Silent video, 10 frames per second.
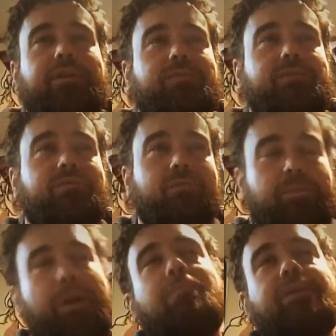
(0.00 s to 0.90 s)
It was a
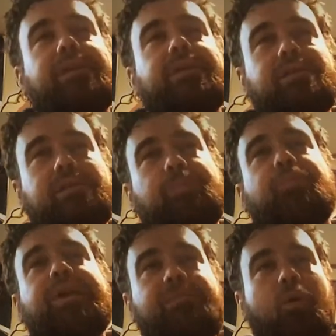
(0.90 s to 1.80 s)
Republican
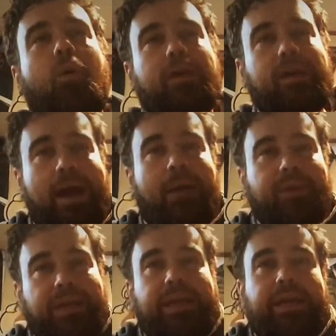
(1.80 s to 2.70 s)
Supreme Court
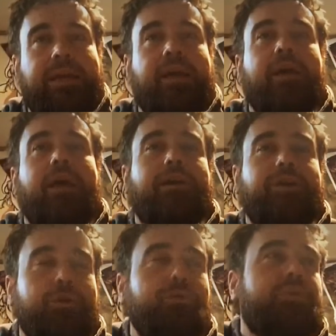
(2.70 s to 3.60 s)
nominee
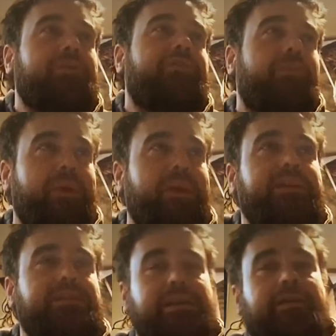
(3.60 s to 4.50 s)
accused of
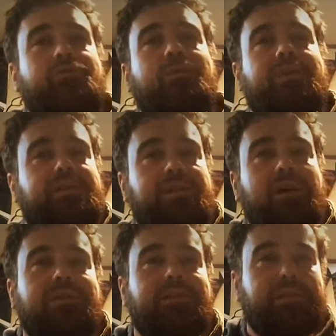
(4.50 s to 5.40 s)
committing sexual
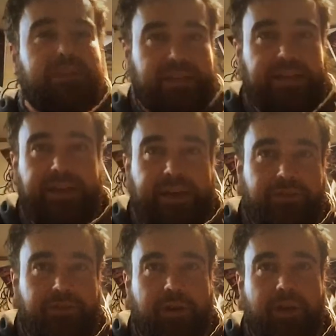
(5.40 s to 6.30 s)
assault as a
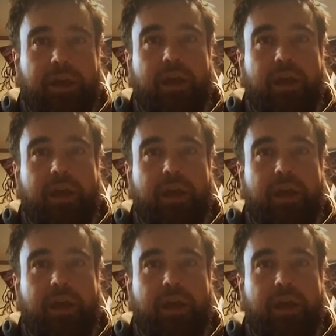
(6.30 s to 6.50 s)
teenager.